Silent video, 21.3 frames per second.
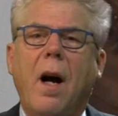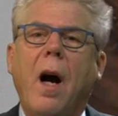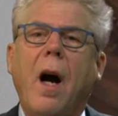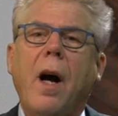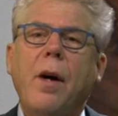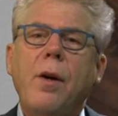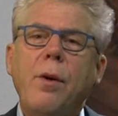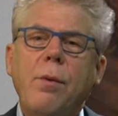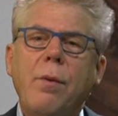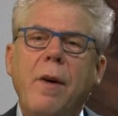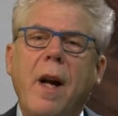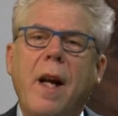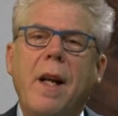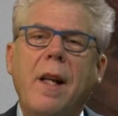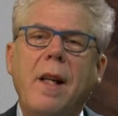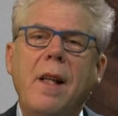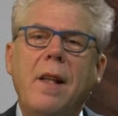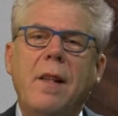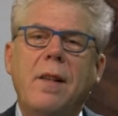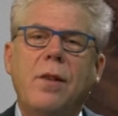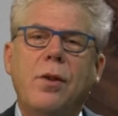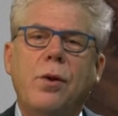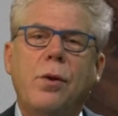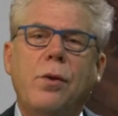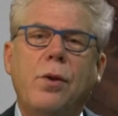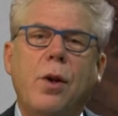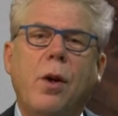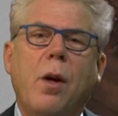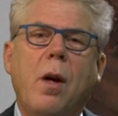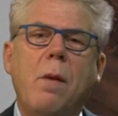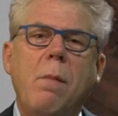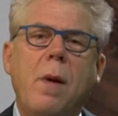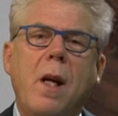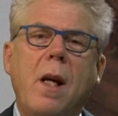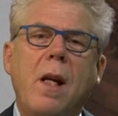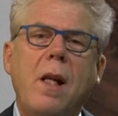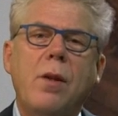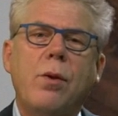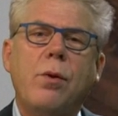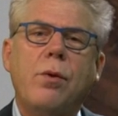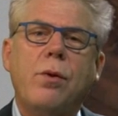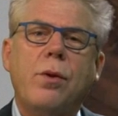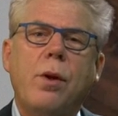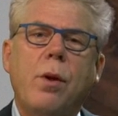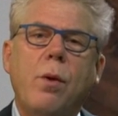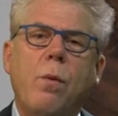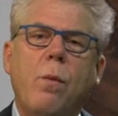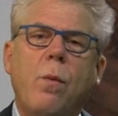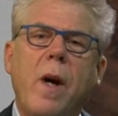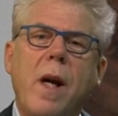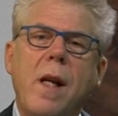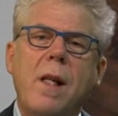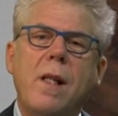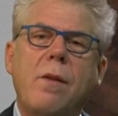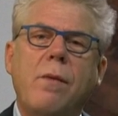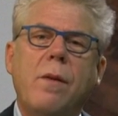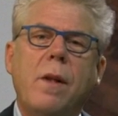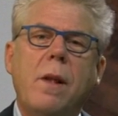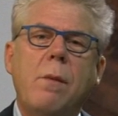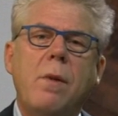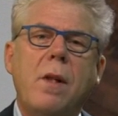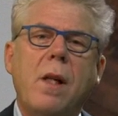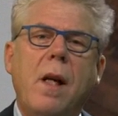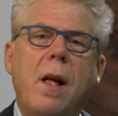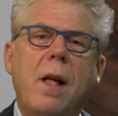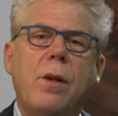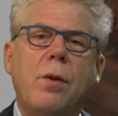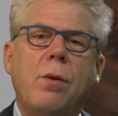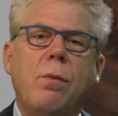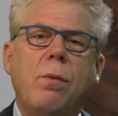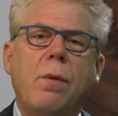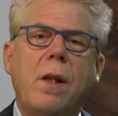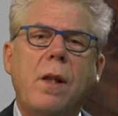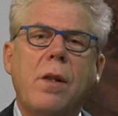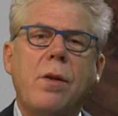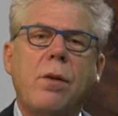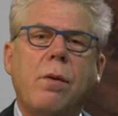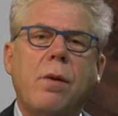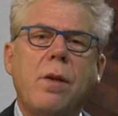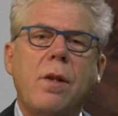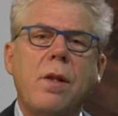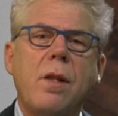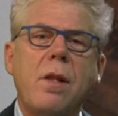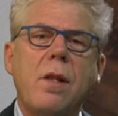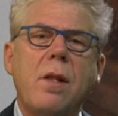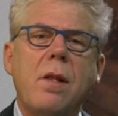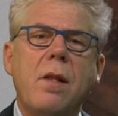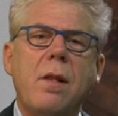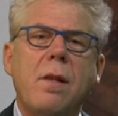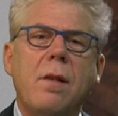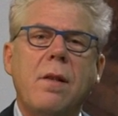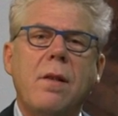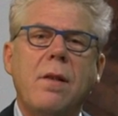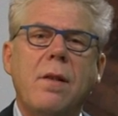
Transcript: Are you ready to join me to turn waste streams into resources?